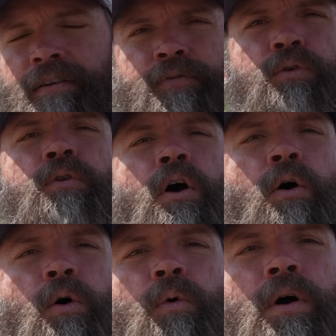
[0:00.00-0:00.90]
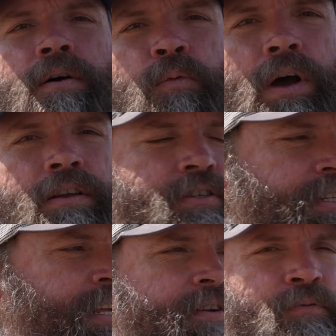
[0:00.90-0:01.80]
If you know why there's
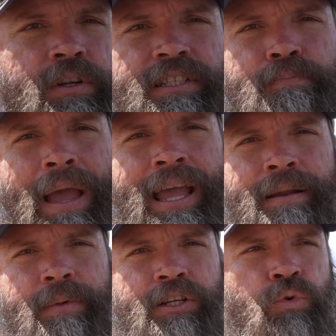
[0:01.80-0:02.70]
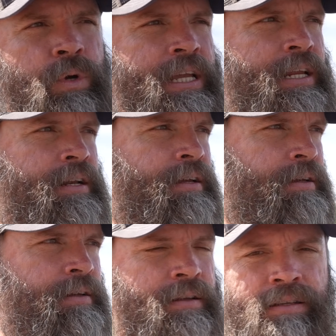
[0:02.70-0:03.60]
a ten foot span between
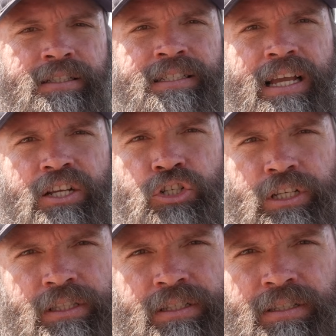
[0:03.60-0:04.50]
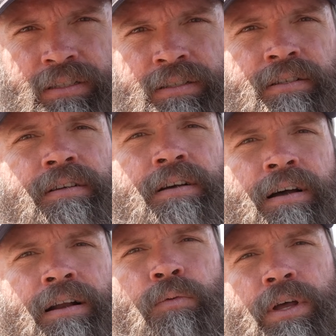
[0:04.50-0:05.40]
sections
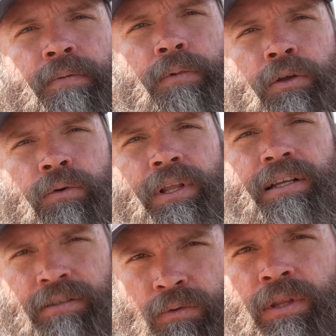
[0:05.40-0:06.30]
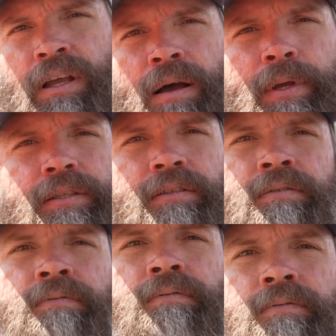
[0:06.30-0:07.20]
on a weather balloon, let us know in the comments.
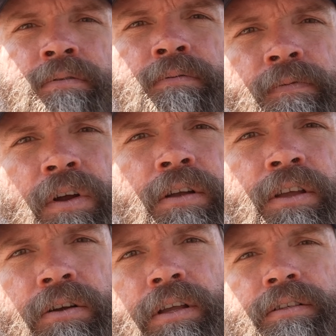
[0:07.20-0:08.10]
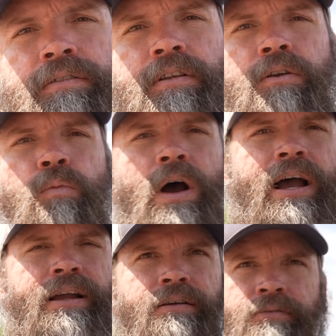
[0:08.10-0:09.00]
We're very curious to know why.